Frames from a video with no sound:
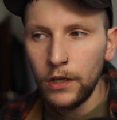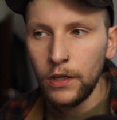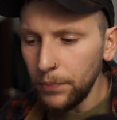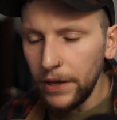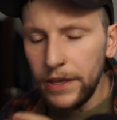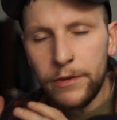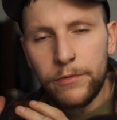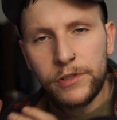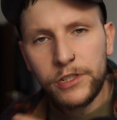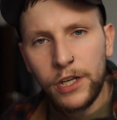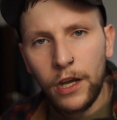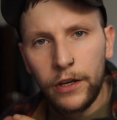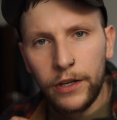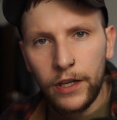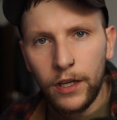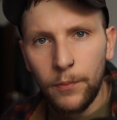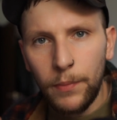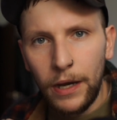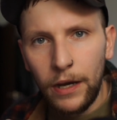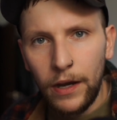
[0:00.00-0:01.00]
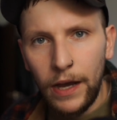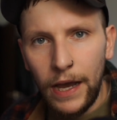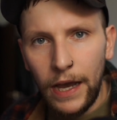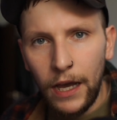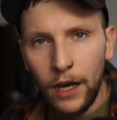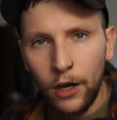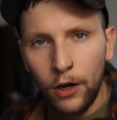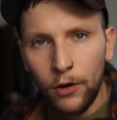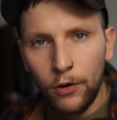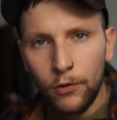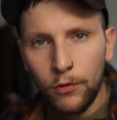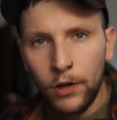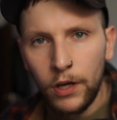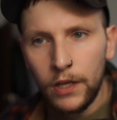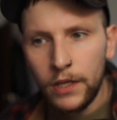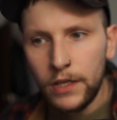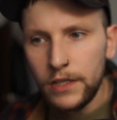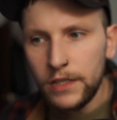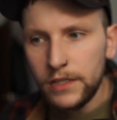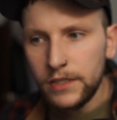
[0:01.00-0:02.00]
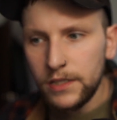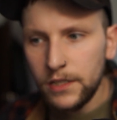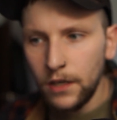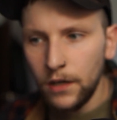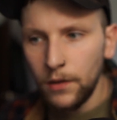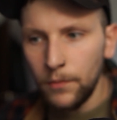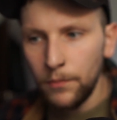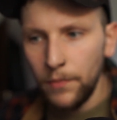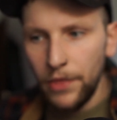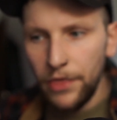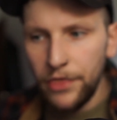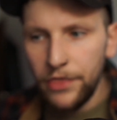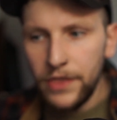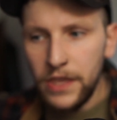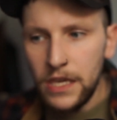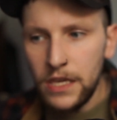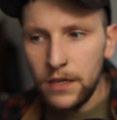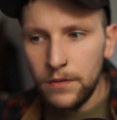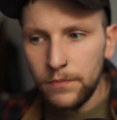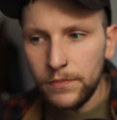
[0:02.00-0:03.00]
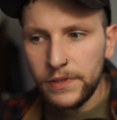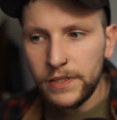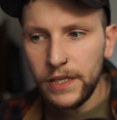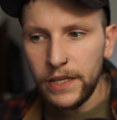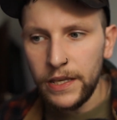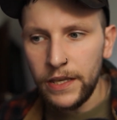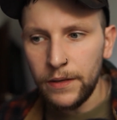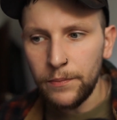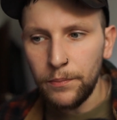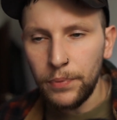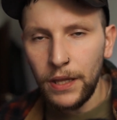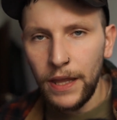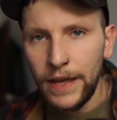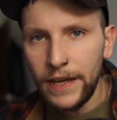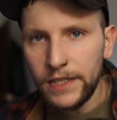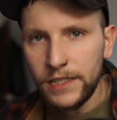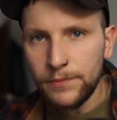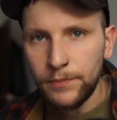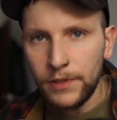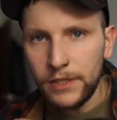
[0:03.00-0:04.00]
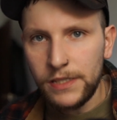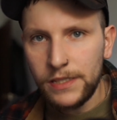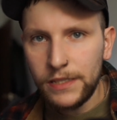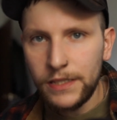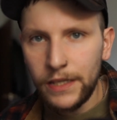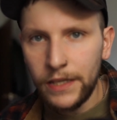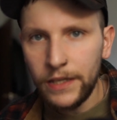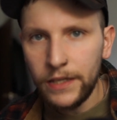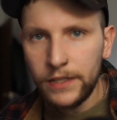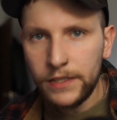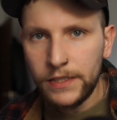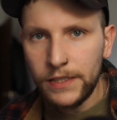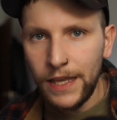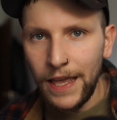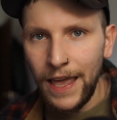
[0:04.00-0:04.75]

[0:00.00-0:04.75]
but he was talking about how some themes in Plasma 6